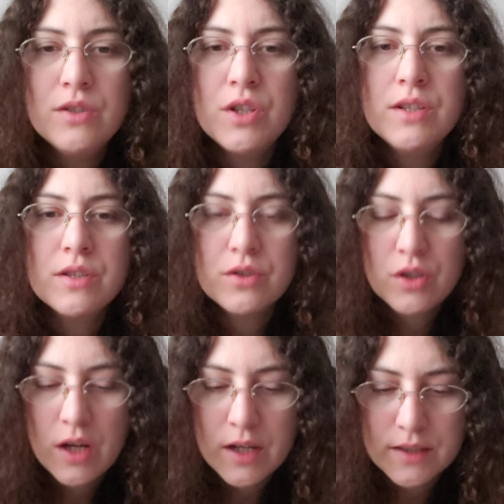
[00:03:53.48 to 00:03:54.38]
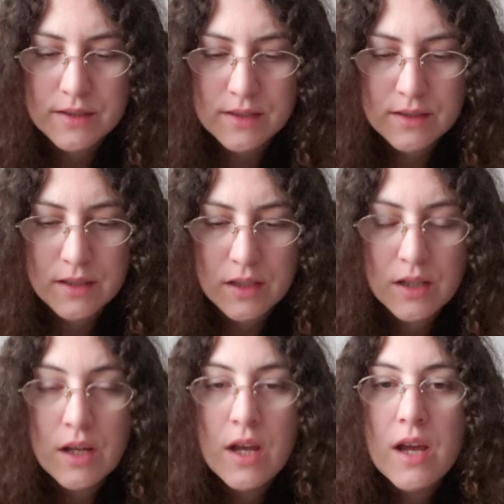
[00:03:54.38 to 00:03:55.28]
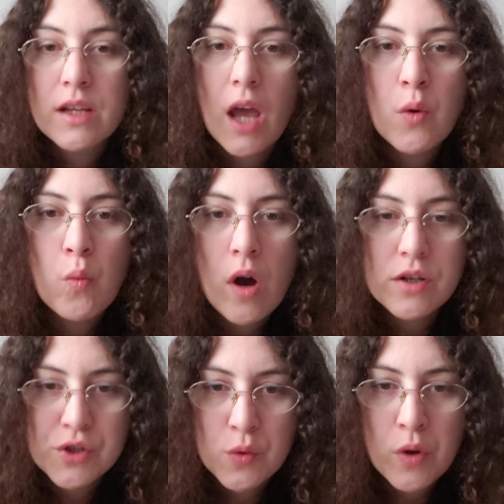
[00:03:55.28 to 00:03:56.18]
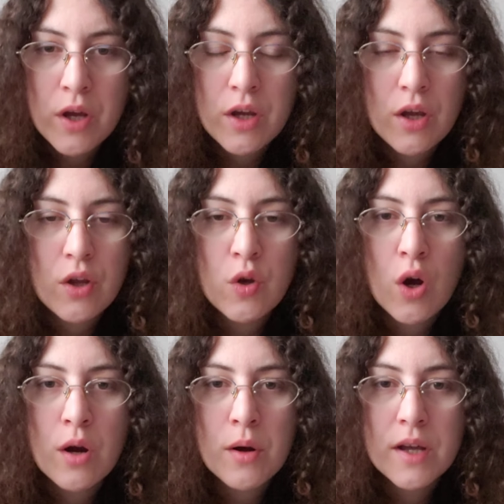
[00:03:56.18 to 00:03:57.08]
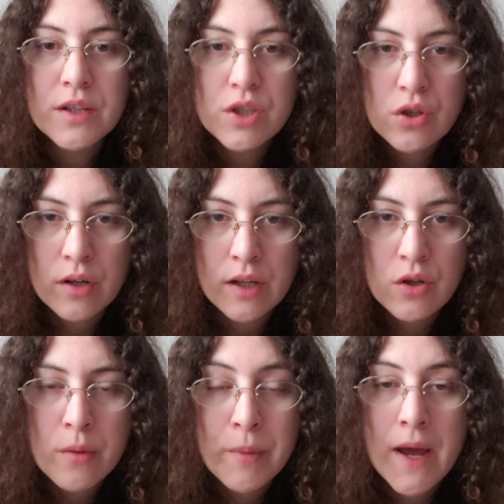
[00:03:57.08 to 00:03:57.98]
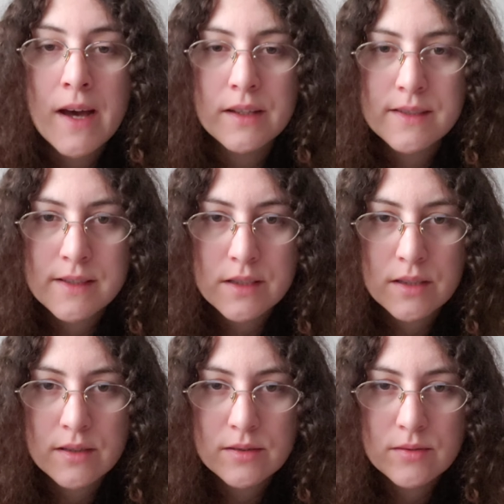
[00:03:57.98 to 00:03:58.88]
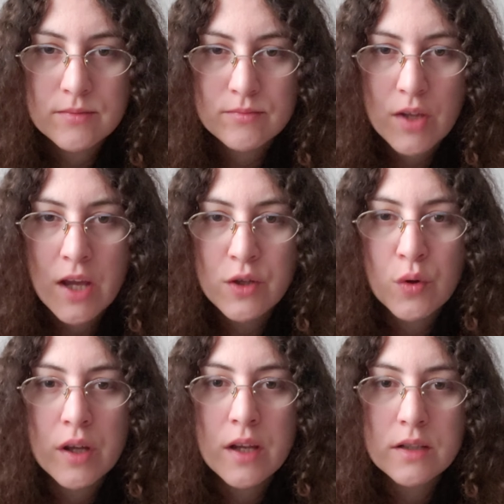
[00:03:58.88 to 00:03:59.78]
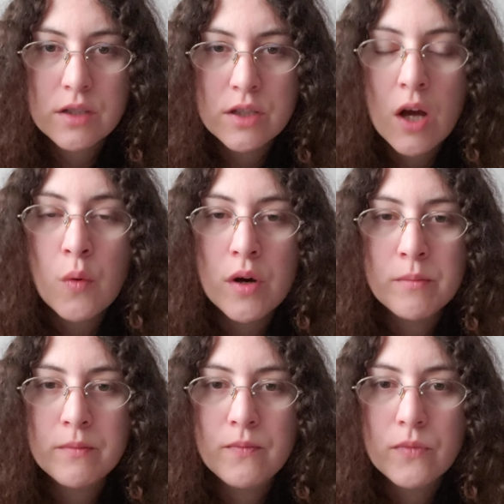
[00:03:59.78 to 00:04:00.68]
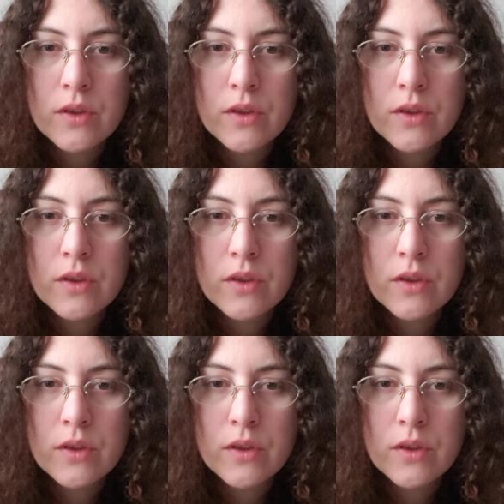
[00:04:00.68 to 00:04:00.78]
Jesus Christ can wash away your history, your past and you can get to know him.